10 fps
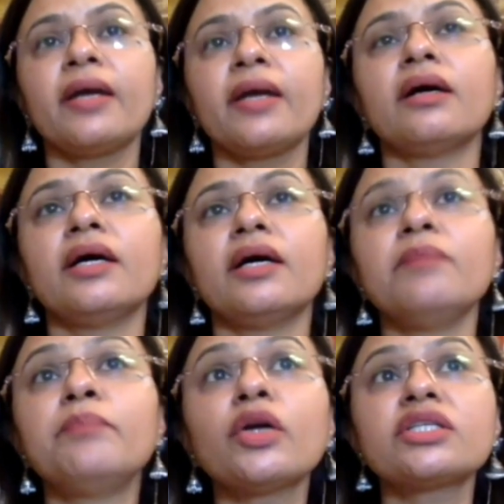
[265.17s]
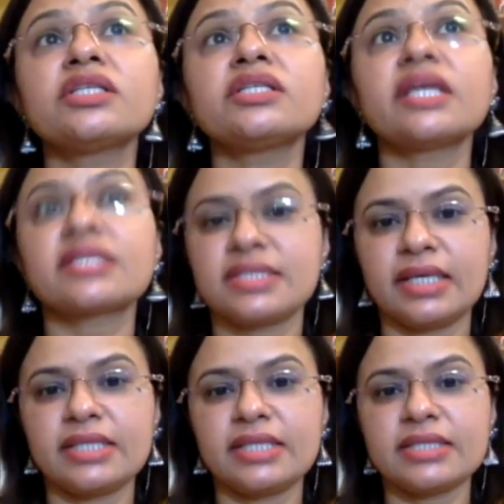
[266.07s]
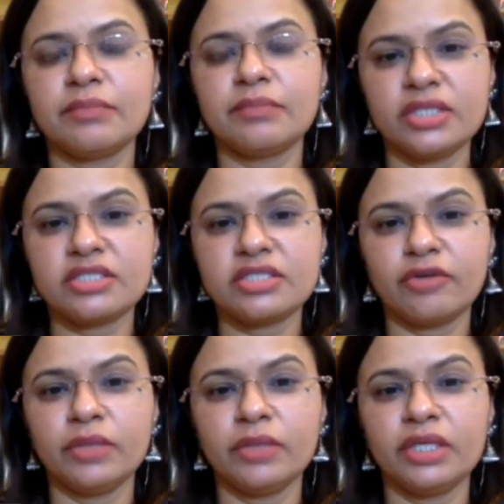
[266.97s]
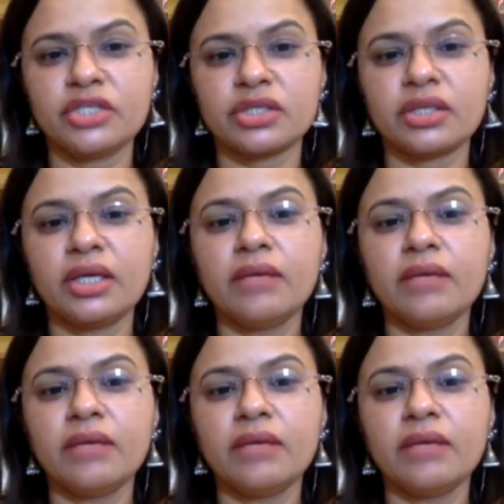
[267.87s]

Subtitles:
important exercise in policy formulation,